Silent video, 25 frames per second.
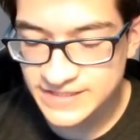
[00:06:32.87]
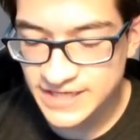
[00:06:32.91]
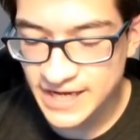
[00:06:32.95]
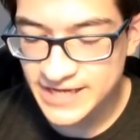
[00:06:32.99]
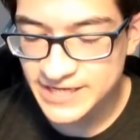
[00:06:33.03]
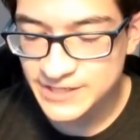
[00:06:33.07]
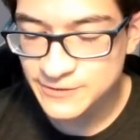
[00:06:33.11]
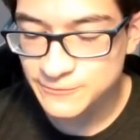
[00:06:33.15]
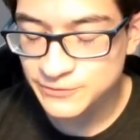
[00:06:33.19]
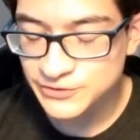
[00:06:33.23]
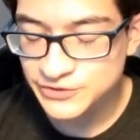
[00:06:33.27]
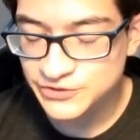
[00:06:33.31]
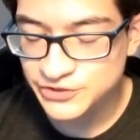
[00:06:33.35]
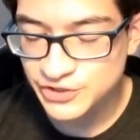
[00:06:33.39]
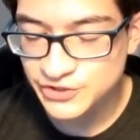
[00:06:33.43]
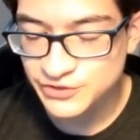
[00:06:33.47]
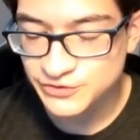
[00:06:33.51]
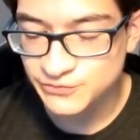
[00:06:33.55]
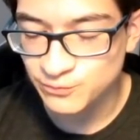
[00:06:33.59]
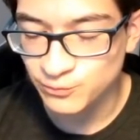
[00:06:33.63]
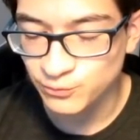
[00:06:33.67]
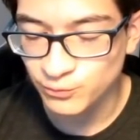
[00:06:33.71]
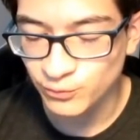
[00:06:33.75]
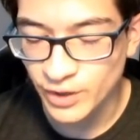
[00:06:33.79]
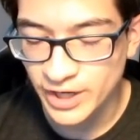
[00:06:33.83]
Van Dijk was
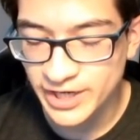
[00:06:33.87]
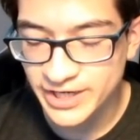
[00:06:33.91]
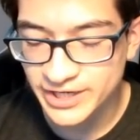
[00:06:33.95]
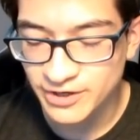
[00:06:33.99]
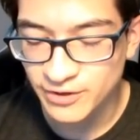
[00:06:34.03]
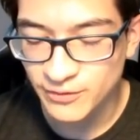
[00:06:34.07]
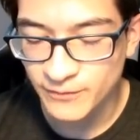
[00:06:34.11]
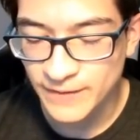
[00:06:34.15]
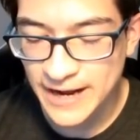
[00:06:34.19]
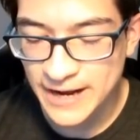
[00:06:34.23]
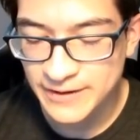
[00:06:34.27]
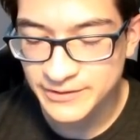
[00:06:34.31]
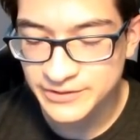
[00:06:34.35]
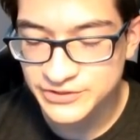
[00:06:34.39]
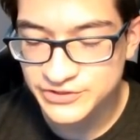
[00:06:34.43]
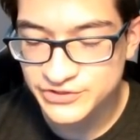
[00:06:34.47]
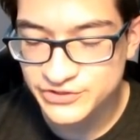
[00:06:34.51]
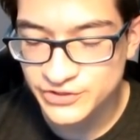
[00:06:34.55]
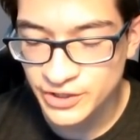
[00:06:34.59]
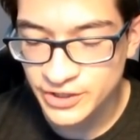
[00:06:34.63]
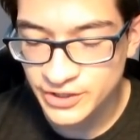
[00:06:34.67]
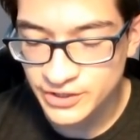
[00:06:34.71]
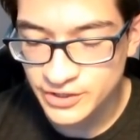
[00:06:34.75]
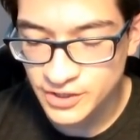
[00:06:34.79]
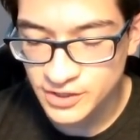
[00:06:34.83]
just running around
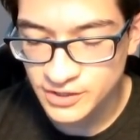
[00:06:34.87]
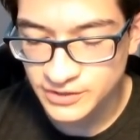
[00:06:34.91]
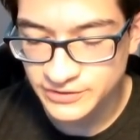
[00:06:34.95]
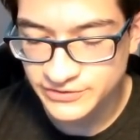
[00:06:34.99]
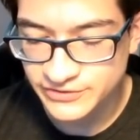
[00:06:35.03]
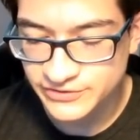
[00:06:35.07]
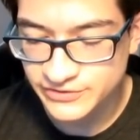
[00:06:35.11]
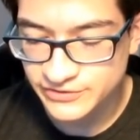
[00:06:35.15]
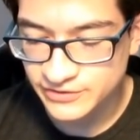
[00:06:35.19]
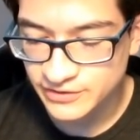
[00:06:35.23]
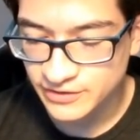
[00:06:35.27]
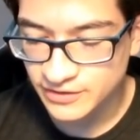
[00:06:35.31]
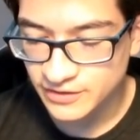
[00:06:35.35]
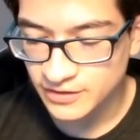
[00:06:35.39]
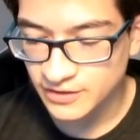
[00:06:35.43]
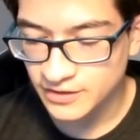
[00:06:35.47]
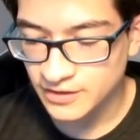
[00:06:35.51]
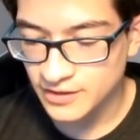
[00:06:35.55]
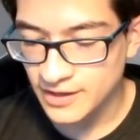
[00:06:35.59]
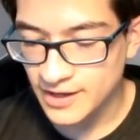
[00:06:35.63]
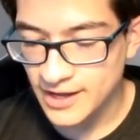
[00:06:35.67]
in circles.